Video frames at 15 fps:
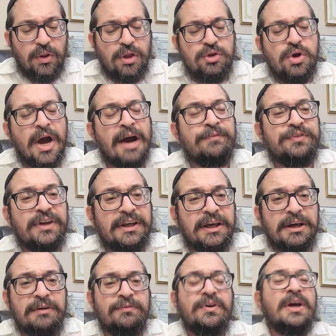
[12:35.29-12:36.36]
you have to
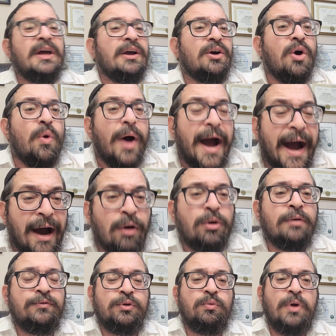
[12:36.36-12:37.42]
go out
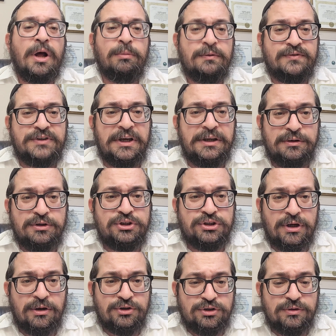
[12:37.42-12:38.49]
of the realm of Seder
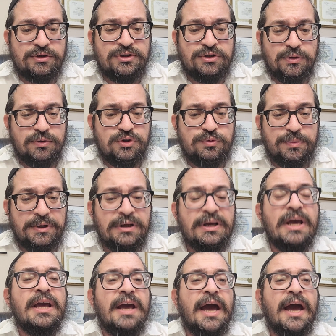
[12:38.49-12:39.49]
Hishtalshalus, so to speak,